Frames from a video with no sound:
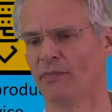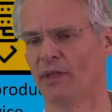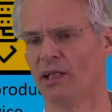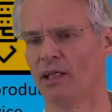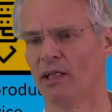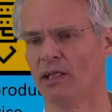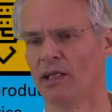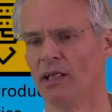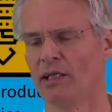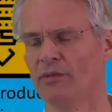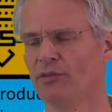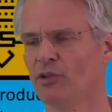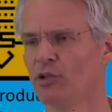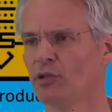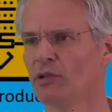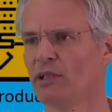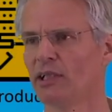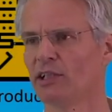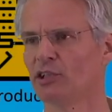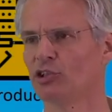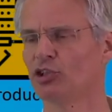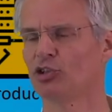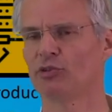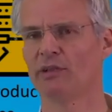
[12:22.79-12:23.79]
If you get
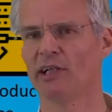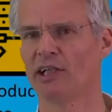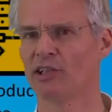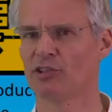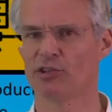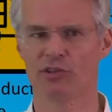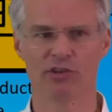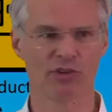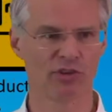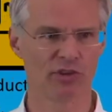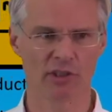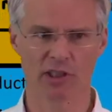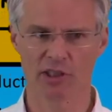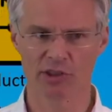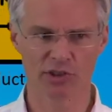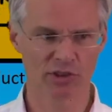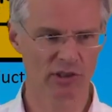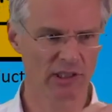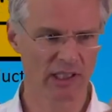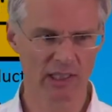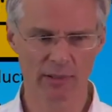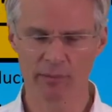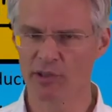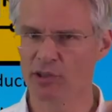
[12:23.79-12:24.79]
stressed and start
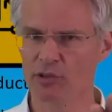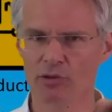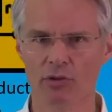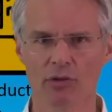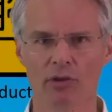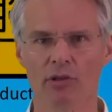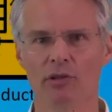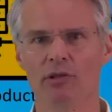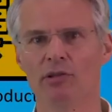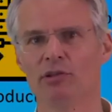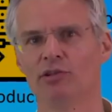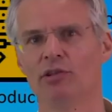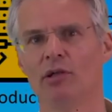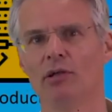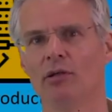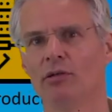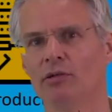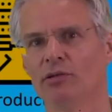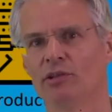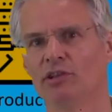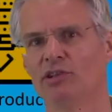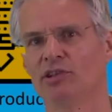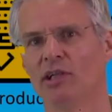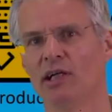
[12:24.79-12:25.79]
slamming doors, the whole
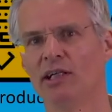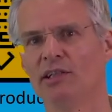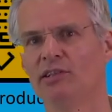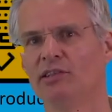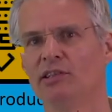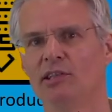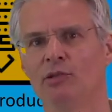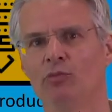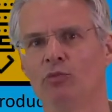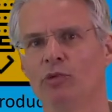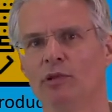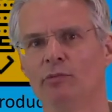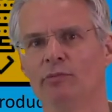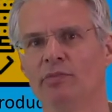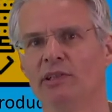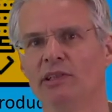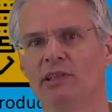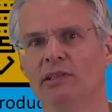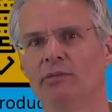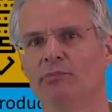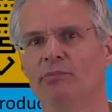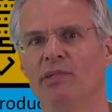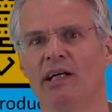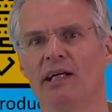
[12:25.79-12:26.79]
design team will be in
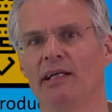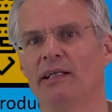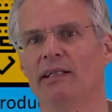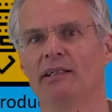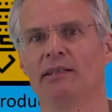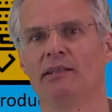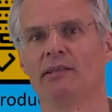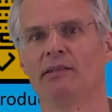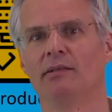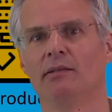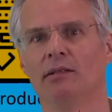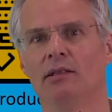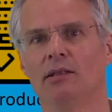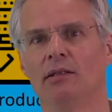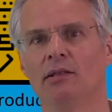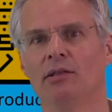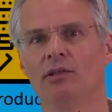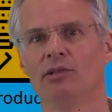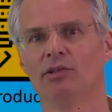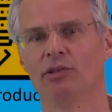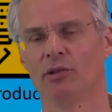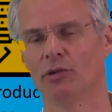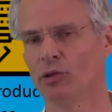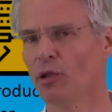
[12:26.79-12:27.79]
panic.
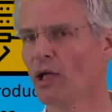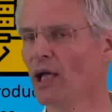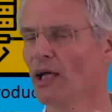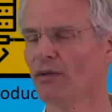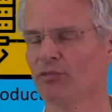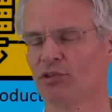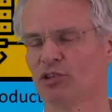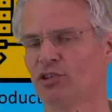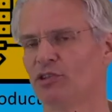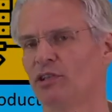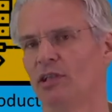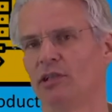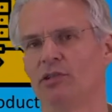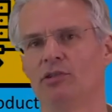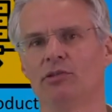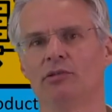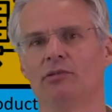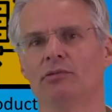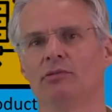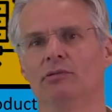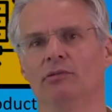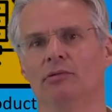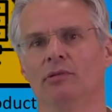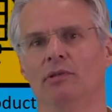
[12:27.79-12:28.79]
So you have to stay
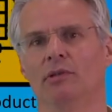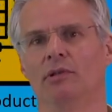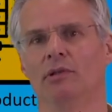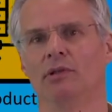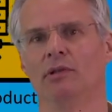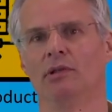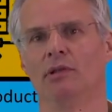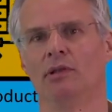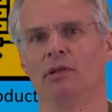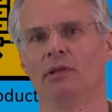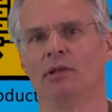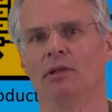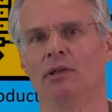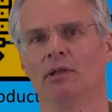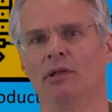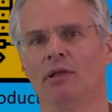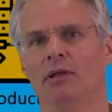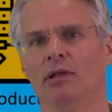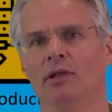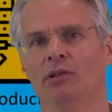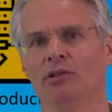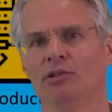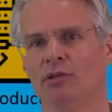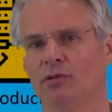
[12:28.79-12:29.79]
cool.
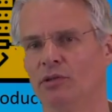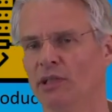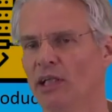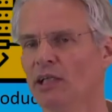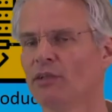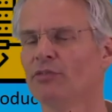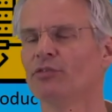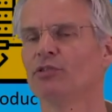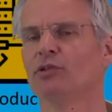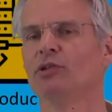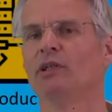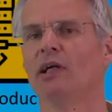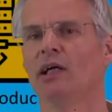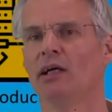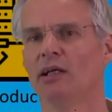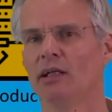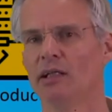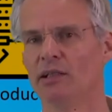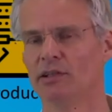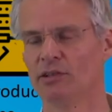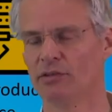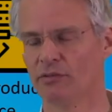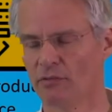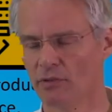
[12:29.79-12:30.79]
So therefore,
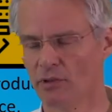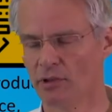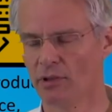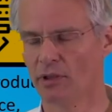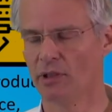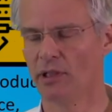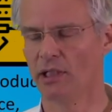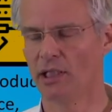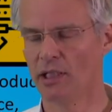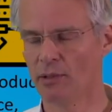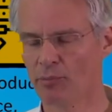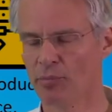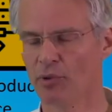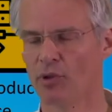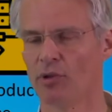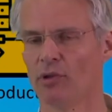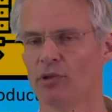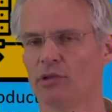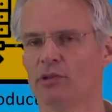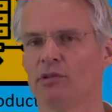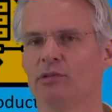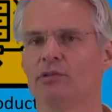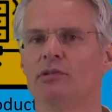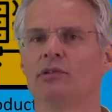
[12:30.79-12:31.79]
it's
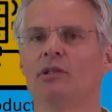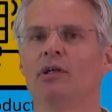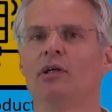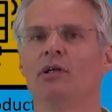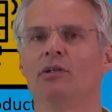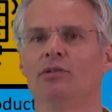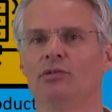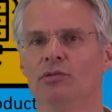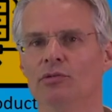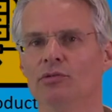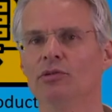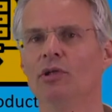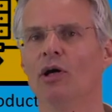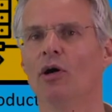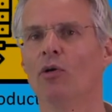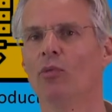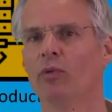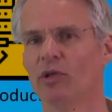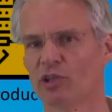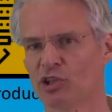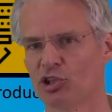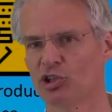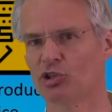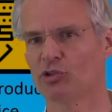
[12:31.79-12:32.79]
important to know
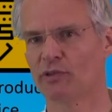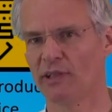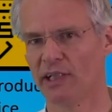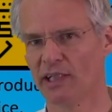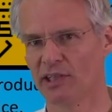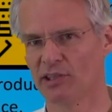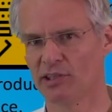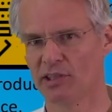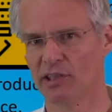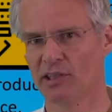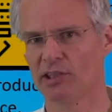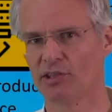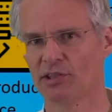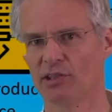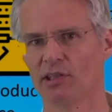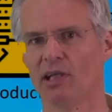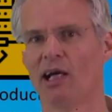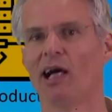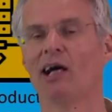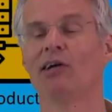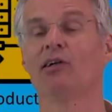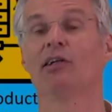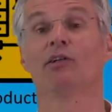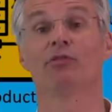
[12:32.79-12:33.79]
what stress is,
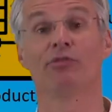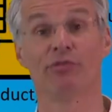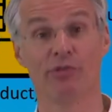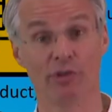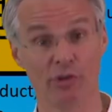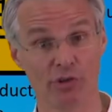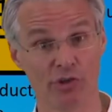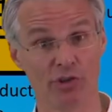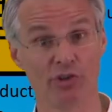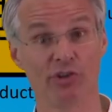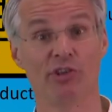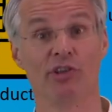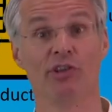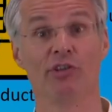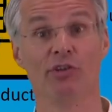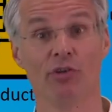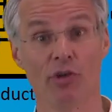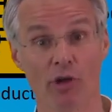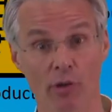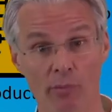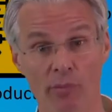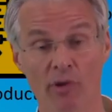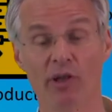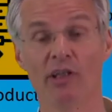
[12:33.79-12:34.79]
how that functions in
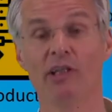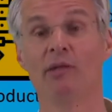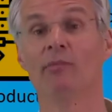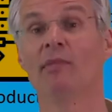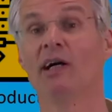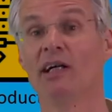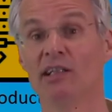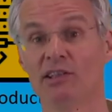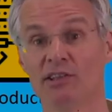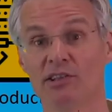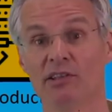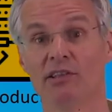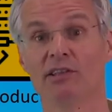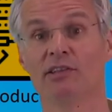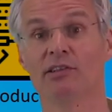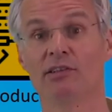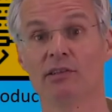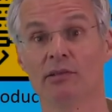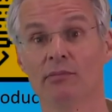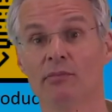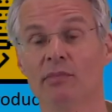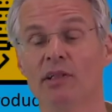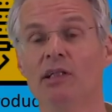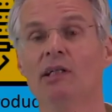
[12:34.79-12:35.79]
your body-mind system,
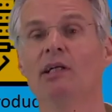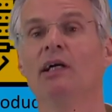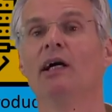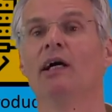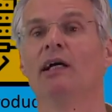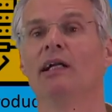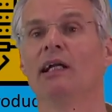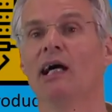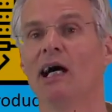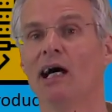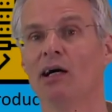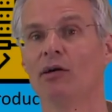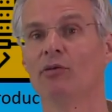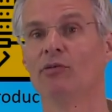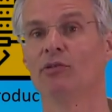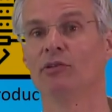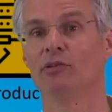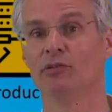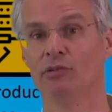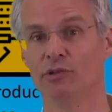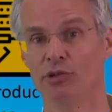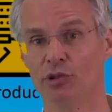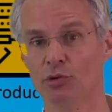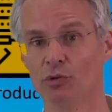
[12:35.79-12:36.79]
and how
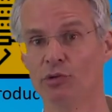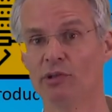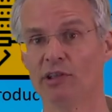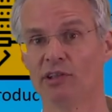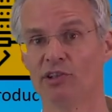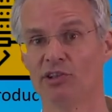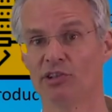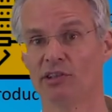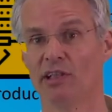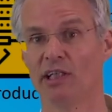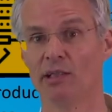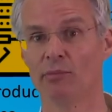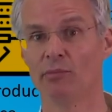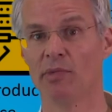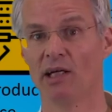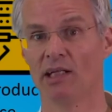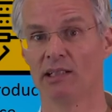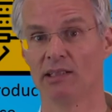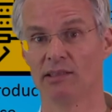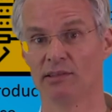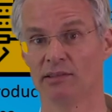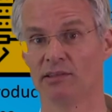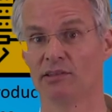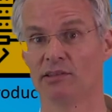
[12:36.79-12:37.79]
you can stay
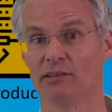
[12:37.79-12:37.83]
balanced.